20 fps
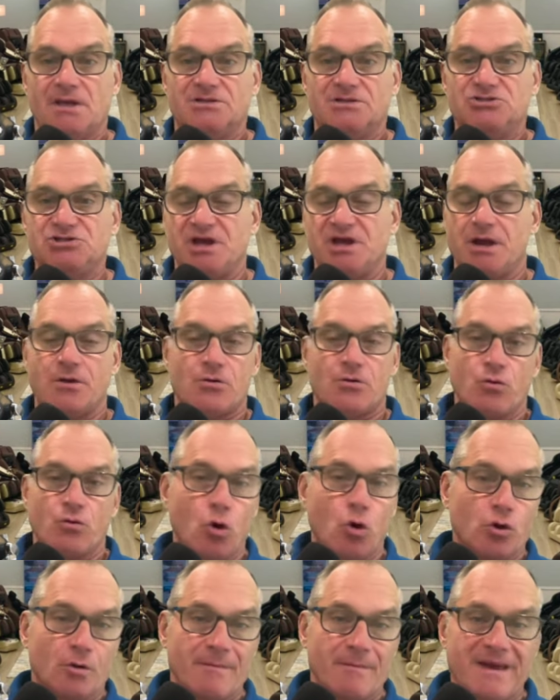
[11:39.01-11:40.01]
chair
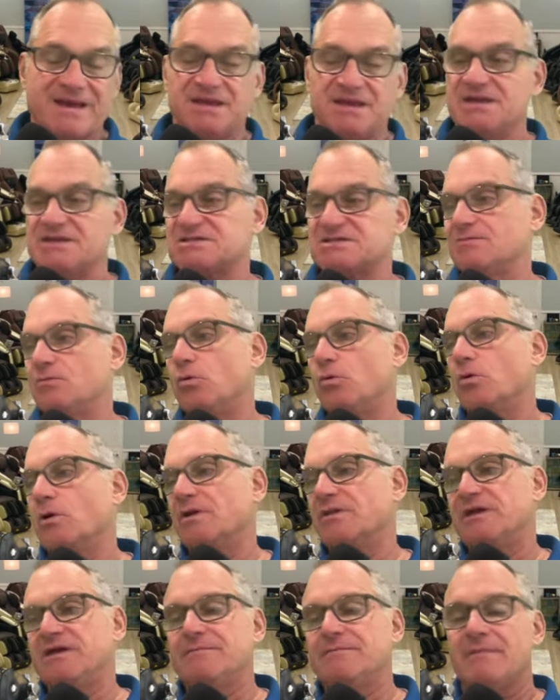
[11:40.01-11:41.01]
roller mechanism or
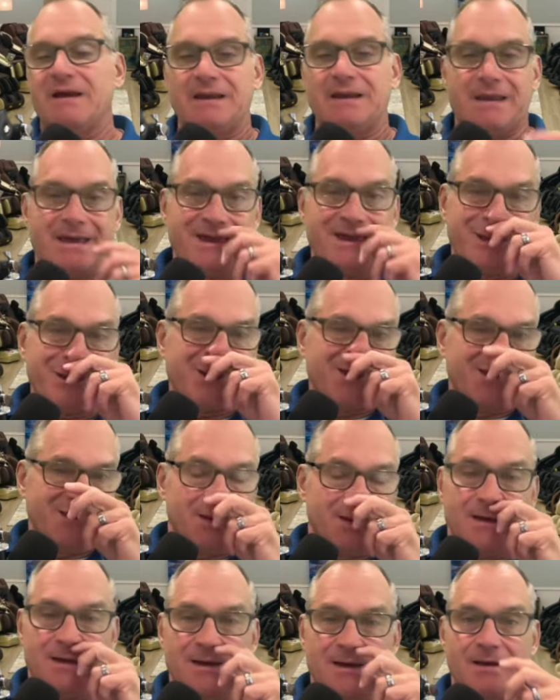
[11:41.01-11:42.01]
he might like
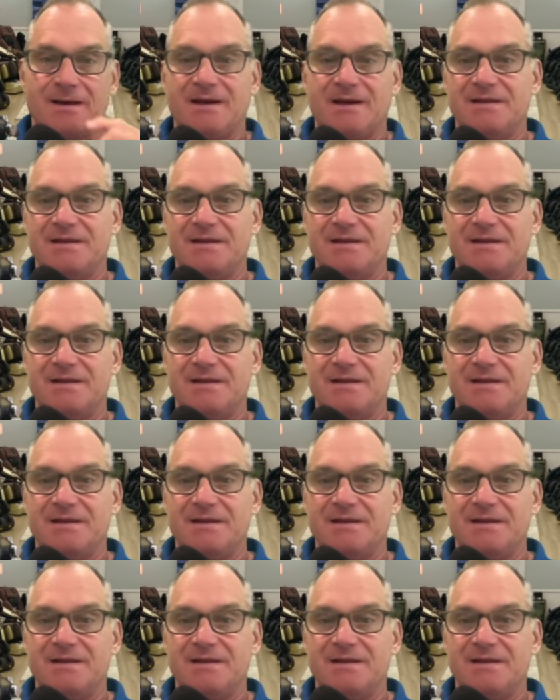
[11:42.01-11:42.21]
uh,